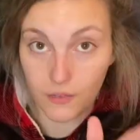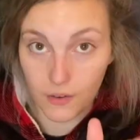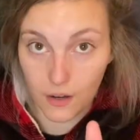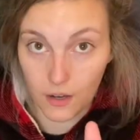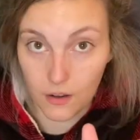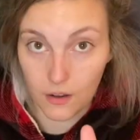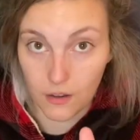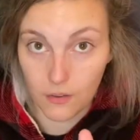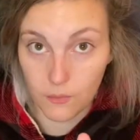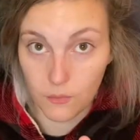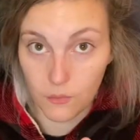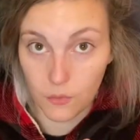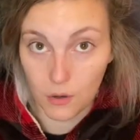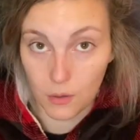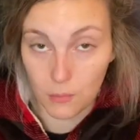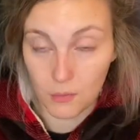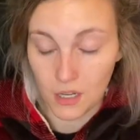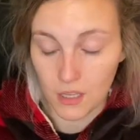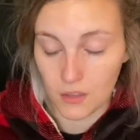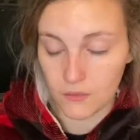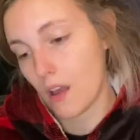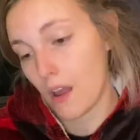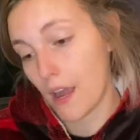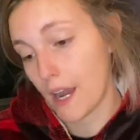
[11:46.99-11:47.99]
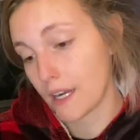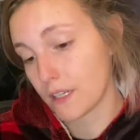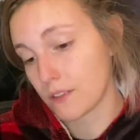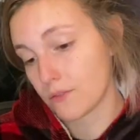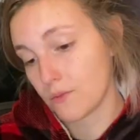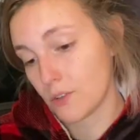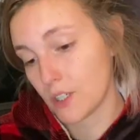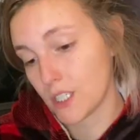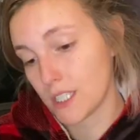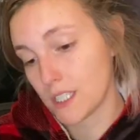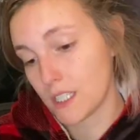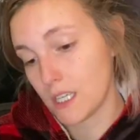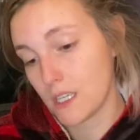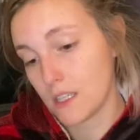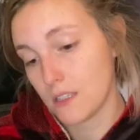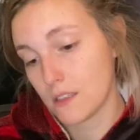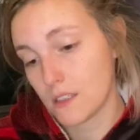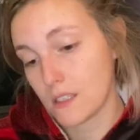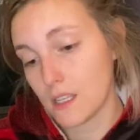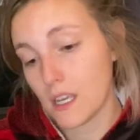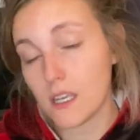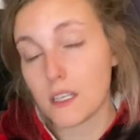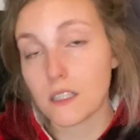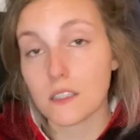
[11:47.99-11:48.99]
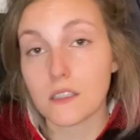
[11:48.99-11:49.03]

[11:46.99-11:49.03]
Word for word: Very informative. Act four, scene six